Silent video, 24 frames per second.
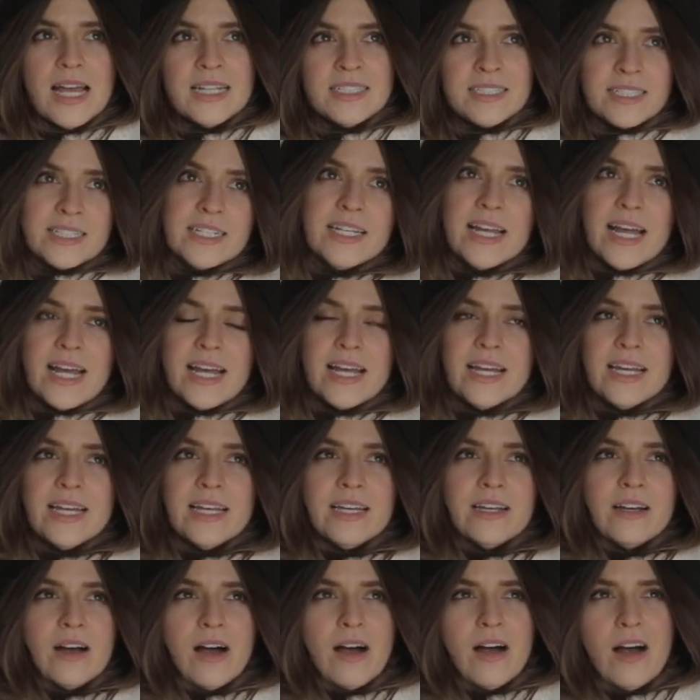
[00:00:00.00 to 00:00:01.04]
And
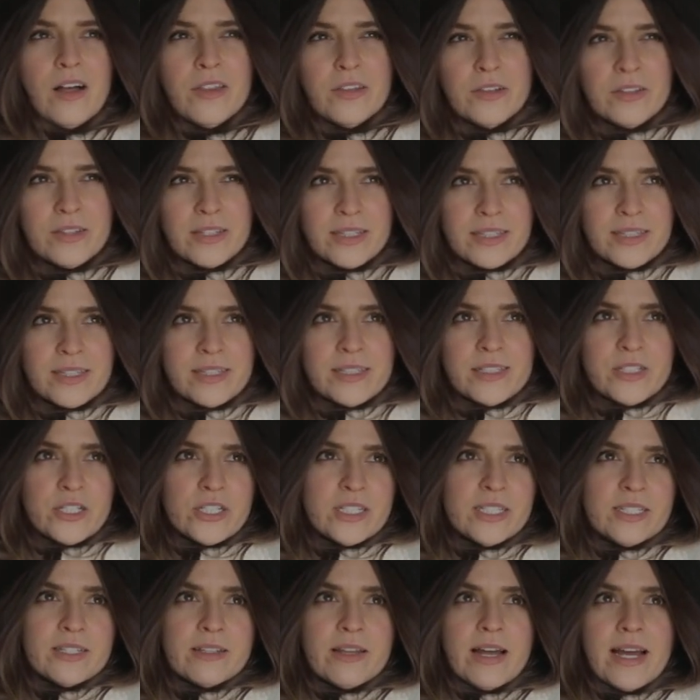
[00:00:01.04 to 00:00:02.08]
today, other than
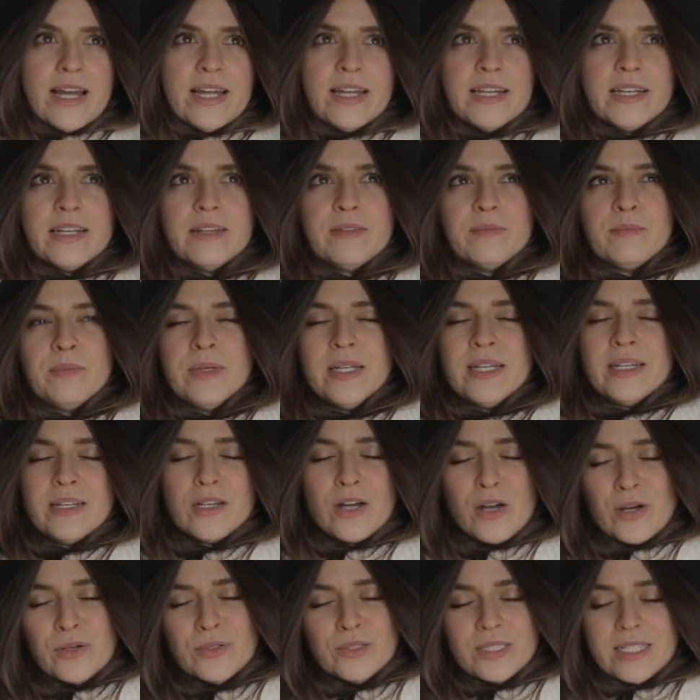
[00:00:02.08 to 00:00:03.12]
just like being
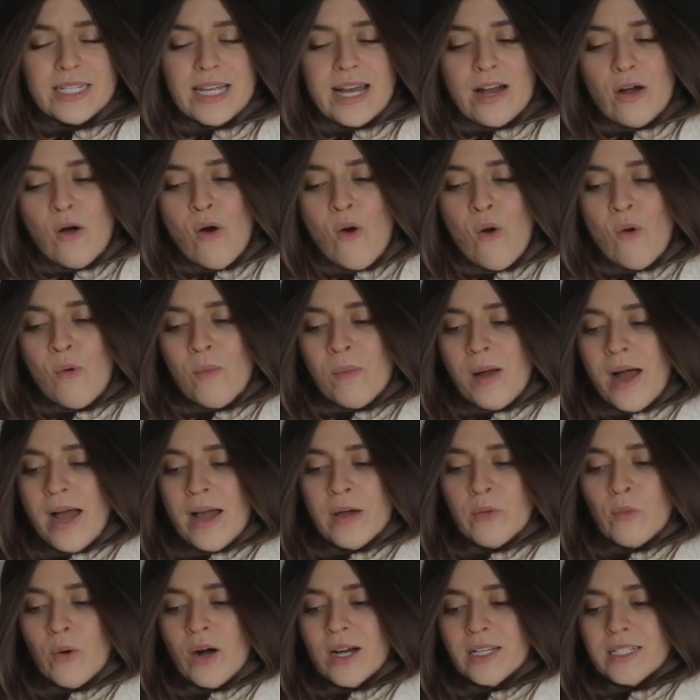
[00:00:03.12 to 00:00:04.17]
cozy at home,
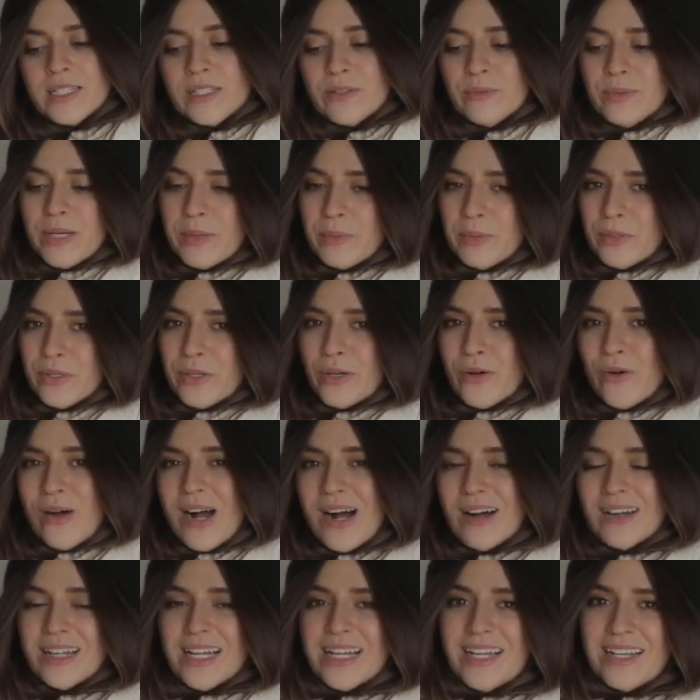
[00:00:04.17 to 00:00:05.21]
I want to be able to go
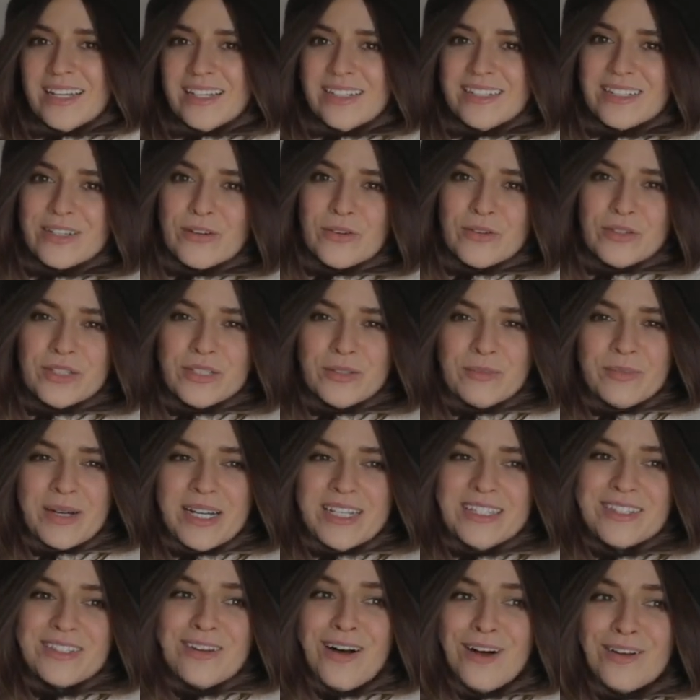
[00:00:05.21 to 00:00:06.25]
out and go to my
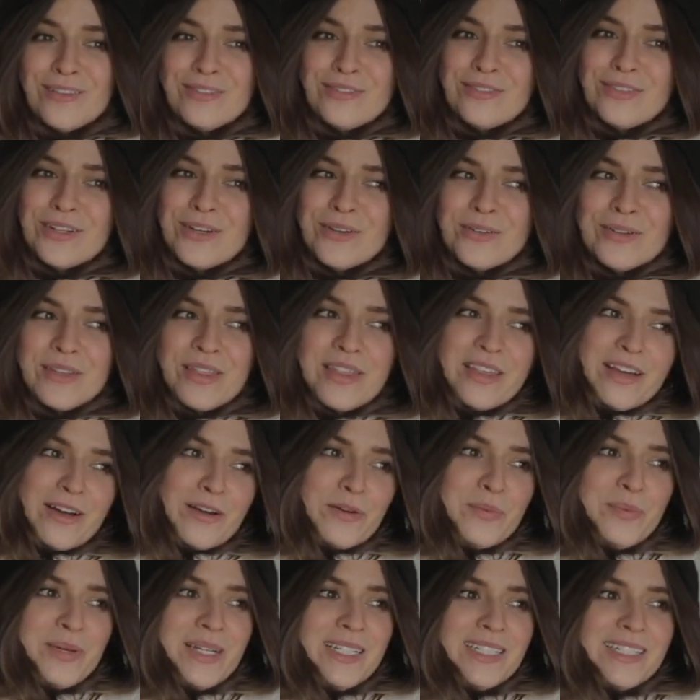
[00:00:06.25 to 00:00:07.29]
salt float
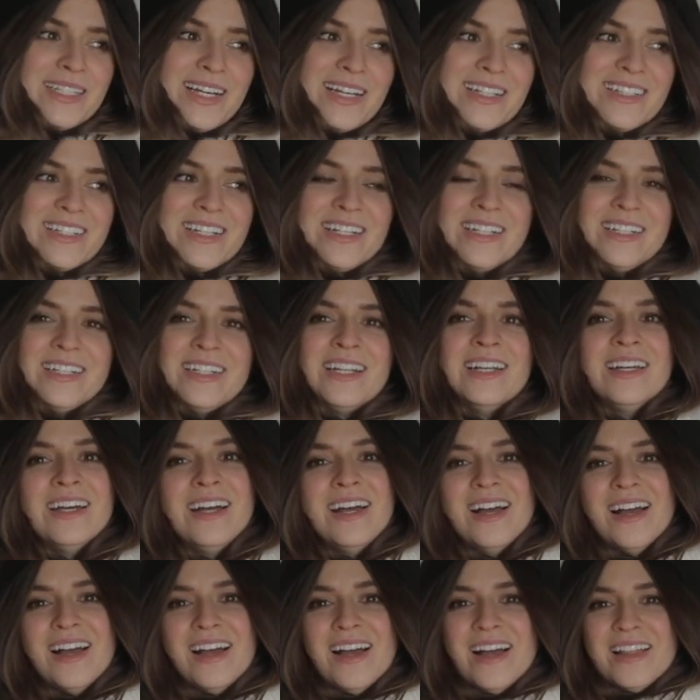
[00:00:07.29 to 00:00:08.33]
therapy session.
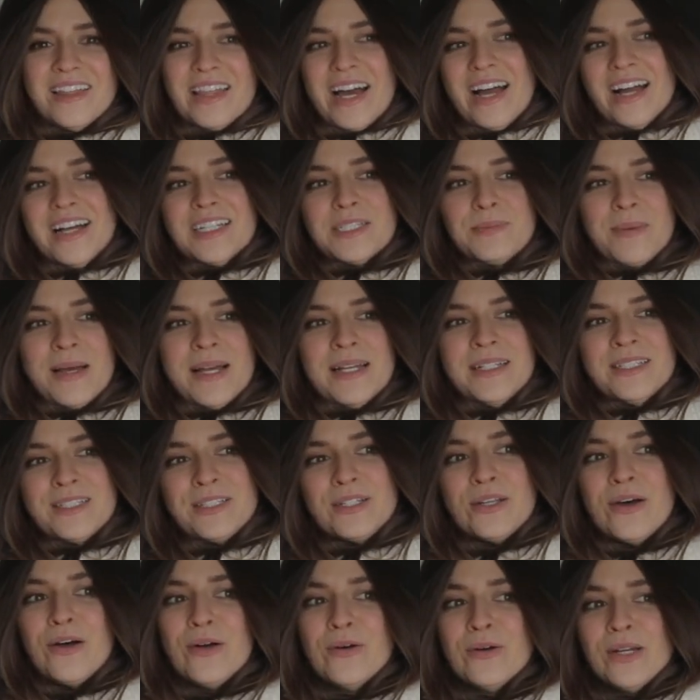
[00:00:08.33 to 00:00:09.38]
That has been
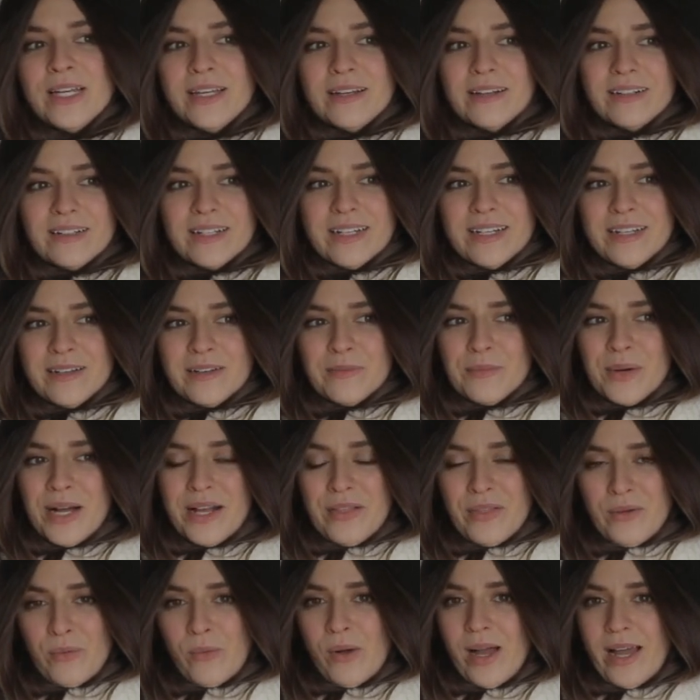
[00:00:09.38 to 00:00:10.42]
so healing,
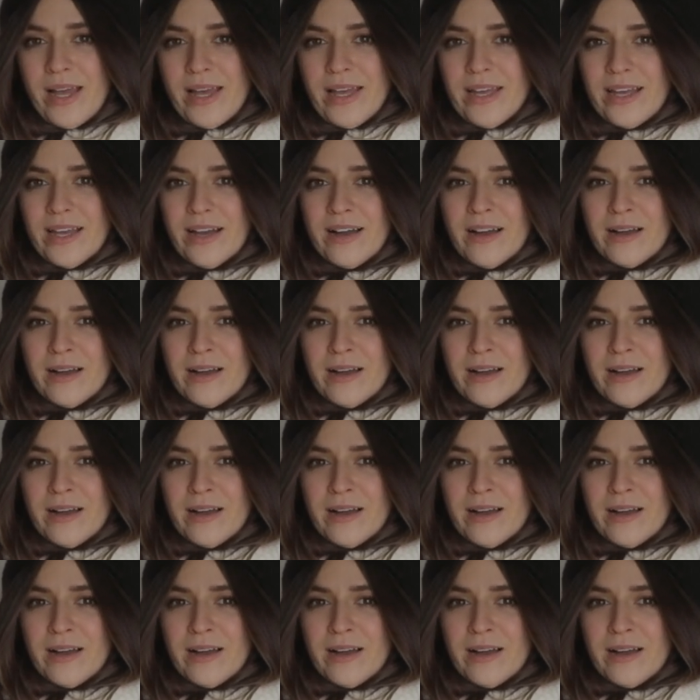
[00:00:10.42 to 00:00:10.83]
by the way.